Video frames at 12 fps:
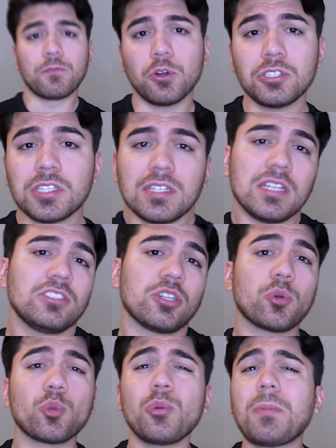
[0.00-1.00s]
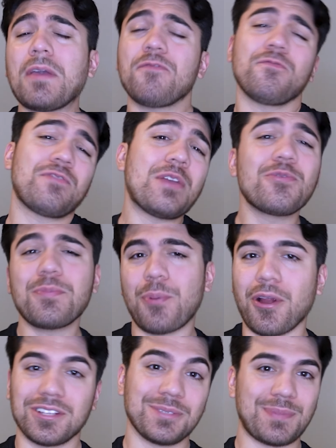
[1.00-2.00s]
First, let's start with one of my favorite
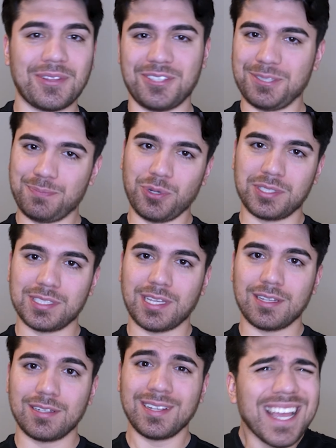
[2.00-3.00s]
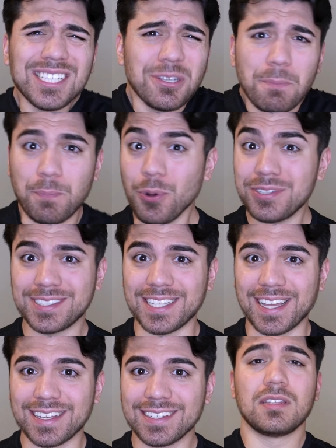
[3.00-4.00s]
parts about this book set. It's a book
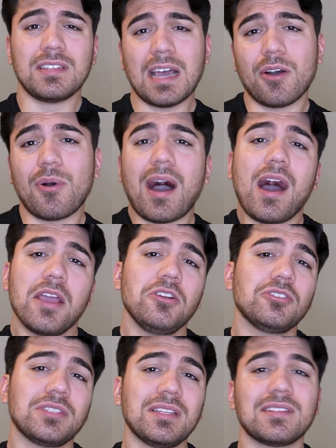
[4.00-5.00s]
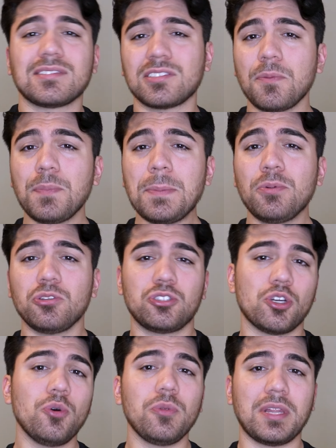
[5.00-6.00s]
set. Now, I understand that some people
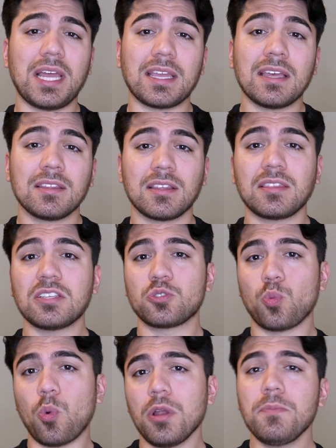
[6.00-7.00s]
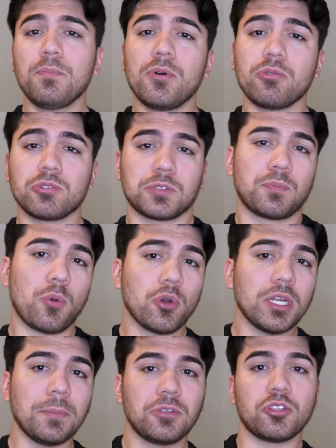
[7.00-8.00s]
don't like that this one book was
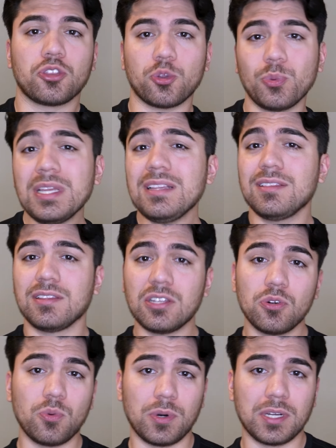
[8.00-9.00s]
broken up into 3 little